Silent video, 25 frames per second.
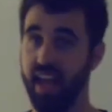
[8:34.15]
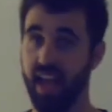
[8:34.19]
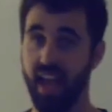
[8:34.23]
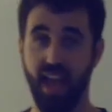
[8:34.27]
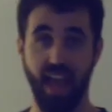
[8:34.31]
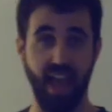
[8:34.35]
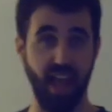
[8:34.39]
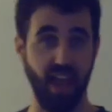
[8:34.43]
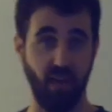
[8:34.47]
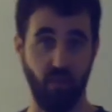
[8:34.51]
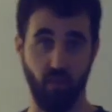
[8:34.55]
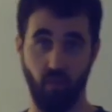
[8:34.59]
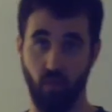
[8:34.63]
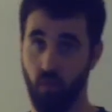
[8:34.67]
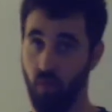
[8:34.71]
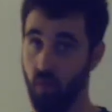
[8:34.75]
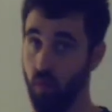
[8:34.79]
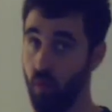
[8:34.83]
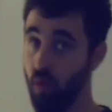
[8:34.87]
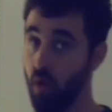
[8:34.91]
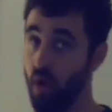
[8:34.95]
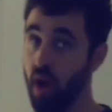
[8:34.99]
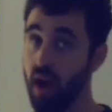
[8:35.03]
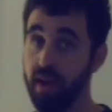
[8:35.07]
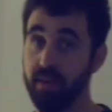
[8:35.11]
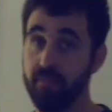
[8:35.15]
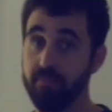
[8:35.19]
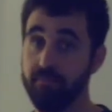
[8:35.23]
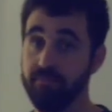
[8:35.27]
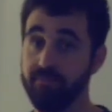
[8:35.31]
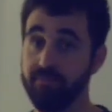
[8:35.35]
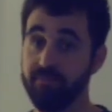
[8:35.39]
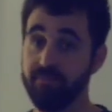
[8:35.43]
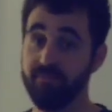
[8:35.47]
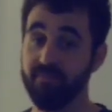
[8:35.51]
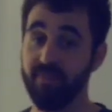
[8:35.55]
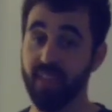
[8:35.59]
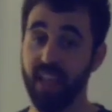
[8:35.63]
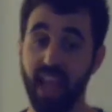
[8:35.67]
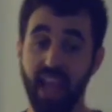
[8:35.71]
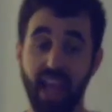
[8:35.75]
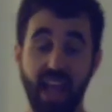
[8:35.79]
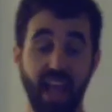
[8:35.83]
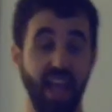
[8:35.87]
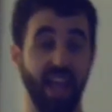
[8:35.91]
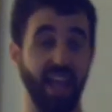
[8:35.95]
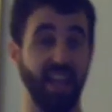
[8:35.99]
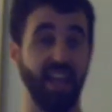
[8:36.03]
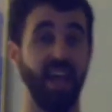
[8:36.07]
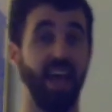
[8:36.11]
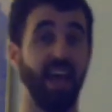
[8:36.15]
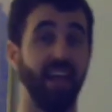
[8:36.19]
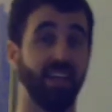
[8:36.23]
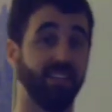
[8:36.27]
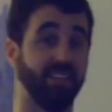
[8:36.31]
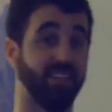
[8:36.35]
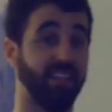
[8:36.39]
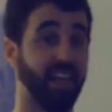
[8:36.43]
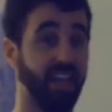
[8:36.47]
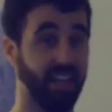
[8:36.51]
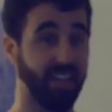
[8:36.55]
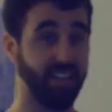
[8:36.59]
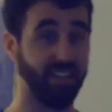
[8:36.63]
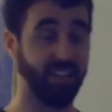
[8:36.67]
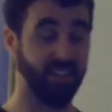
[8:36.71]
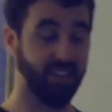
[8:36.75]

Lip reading: and run, and that's it.